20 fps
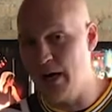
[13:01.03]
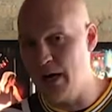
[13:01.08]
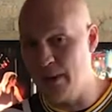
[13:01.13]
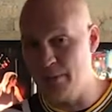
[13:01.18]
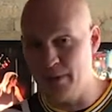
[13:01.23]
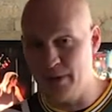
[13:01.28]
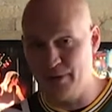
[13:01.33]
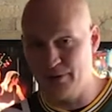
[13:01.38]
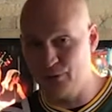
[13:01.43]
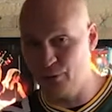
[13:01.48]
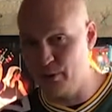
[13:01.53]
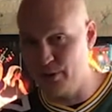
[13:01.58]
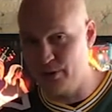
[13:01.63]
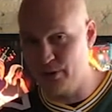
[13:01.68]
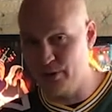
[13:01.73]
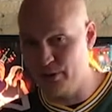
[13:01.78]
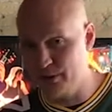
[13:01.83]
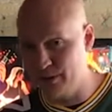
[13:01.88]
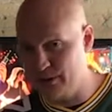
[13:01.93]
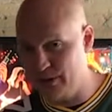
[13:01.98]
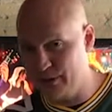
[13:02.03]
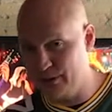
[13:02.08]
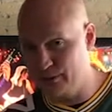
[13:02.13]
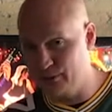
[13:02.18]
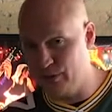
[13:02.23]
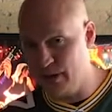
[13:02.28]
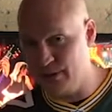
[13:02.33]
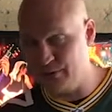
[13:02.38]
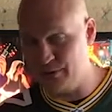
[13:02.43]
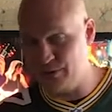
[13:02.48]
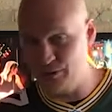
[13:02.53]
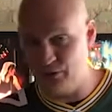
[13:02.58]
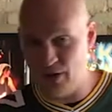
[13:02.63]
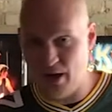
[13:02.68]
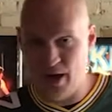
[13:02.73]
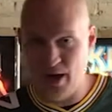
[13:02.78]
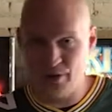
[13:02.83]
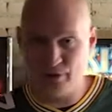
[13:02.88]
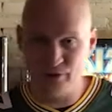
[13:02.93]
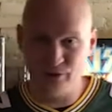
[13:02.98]
I'm on Twitter at
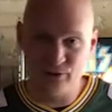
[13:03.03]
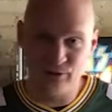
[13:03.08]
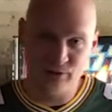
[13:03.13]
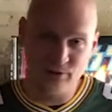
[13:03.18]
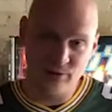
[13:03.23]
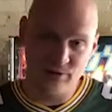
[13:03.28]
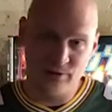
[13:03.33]
TrapJosh,